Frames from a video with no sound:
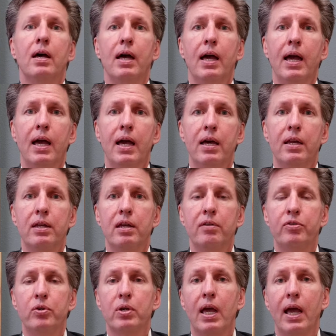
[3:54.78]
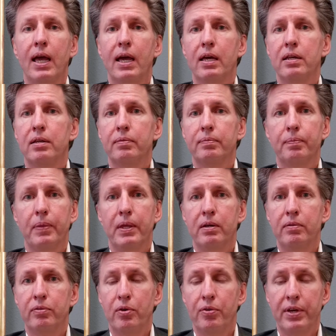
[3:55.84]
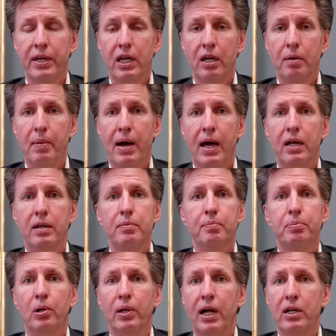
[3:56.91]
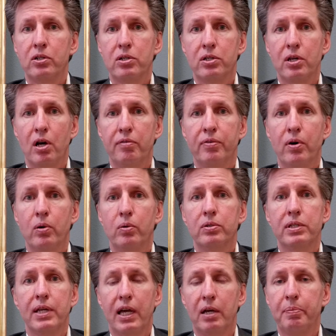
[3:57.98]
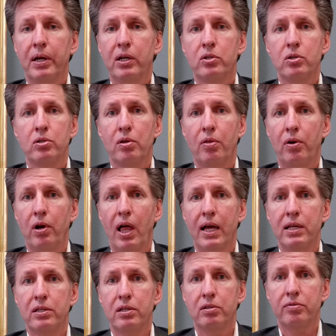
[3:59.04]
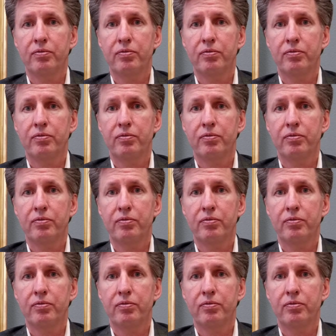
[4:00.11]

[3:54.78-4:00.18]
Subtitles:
And if you can, and if you're thinking about it, pull out your cell phone, take pictures of their license